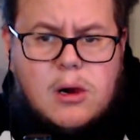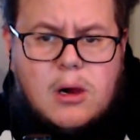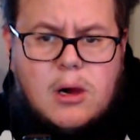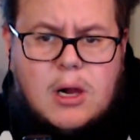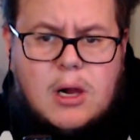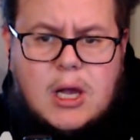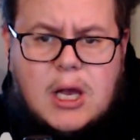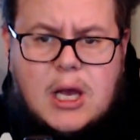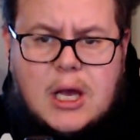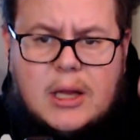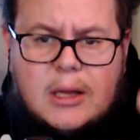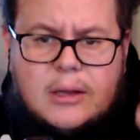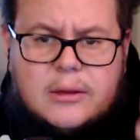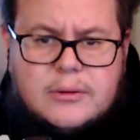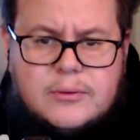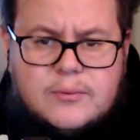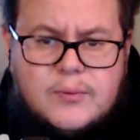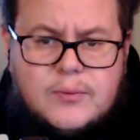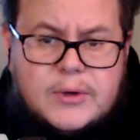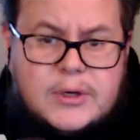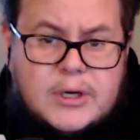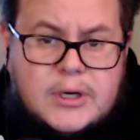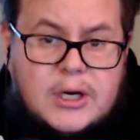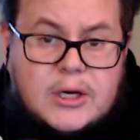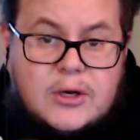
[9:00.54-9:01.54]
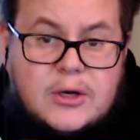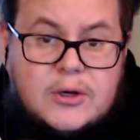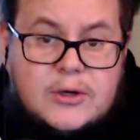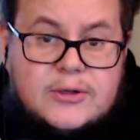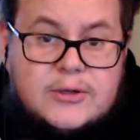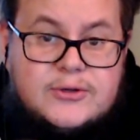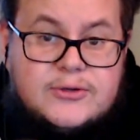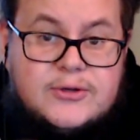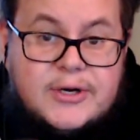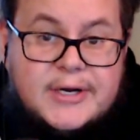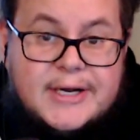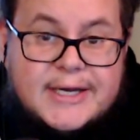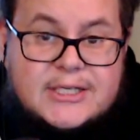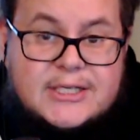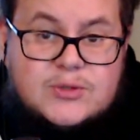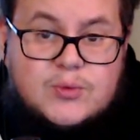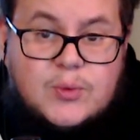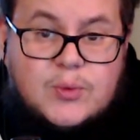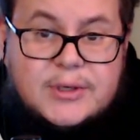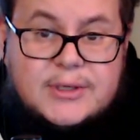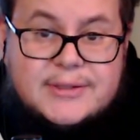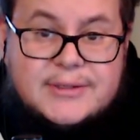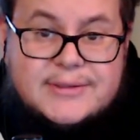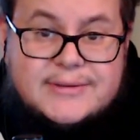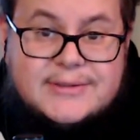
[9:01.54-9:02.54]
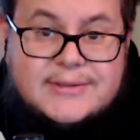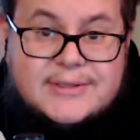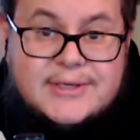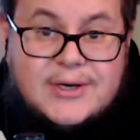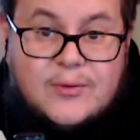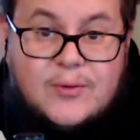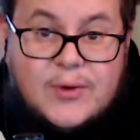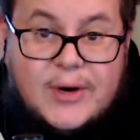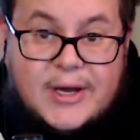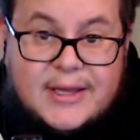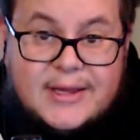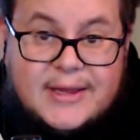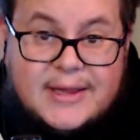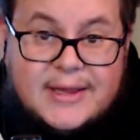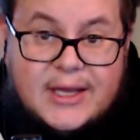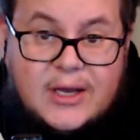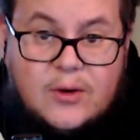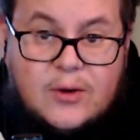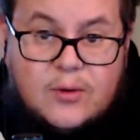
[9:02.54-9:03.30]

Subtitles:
And we're gonna go into the next one right now.